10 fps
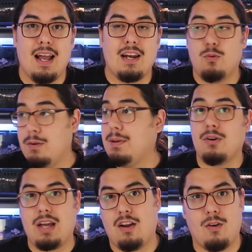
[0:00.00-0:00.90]
and it would be
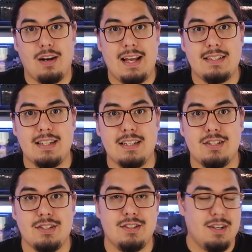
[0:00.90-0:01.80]
okay around 18
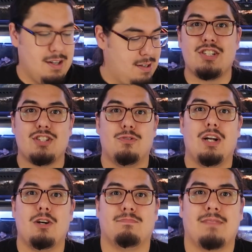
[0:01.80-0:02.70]
inches. Just don't
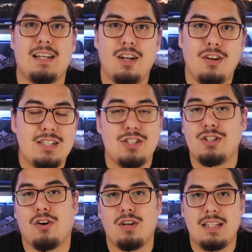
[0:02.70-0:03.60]
know. It's
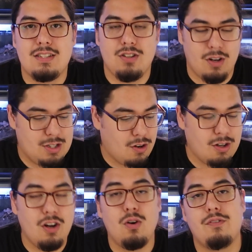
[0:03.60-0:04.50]
just hard. It's hard
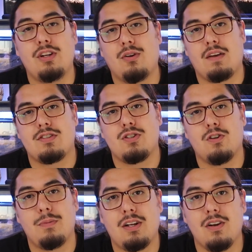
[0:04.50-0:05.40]
to know if you don't have a
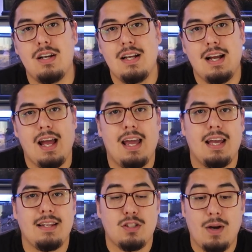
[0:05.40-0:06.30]
solar meter.
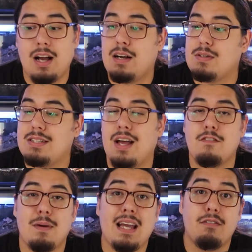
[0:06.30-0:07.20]
And that's why I always tell
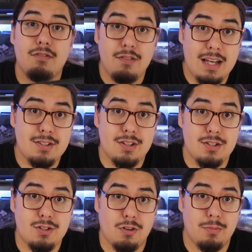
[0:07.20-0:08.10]
everybody, invest in a
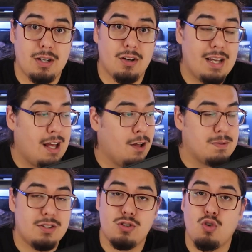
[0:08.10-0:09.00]
solar meter. It
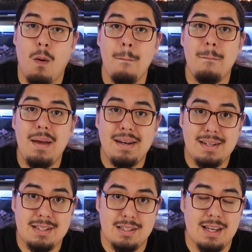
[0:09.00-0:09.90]
helps
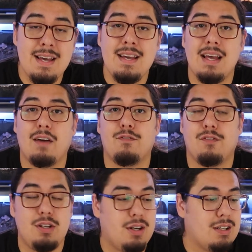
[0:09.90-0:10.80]
tremendously. If
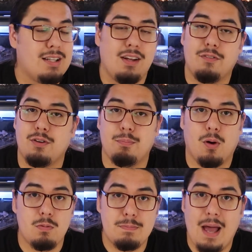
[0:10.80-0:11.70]
you can tell if your
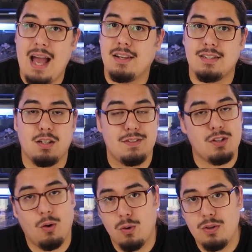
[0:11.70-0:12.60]
bulb's bad, you can tell if it's
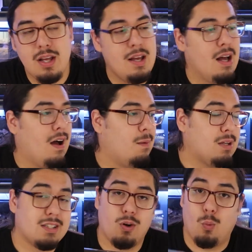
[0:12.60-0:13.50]
old, you
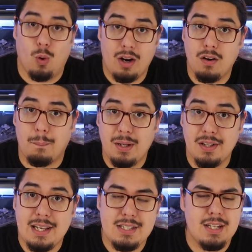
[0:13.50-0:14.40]
can tell where to
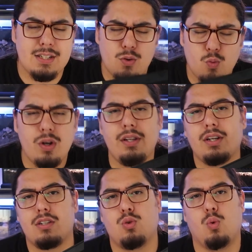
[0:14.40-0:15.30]
place it. It's a really
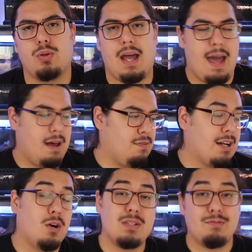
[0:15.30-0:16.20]
good tool to have. I
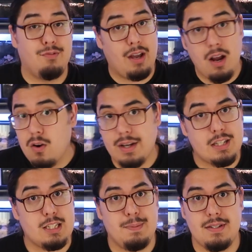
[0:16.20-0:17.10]
know it's very
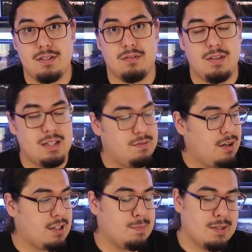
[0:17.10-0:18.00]
expensive. It is
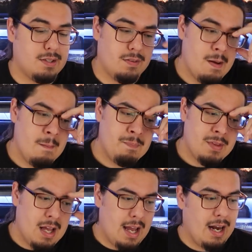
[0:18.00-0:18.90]
very expensive.
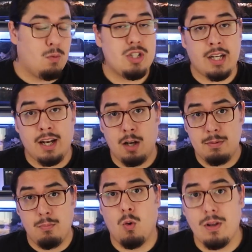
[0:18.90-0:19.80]
And I wish I could have
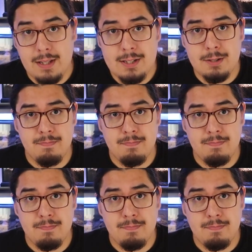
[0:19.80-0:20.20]
helped more in this.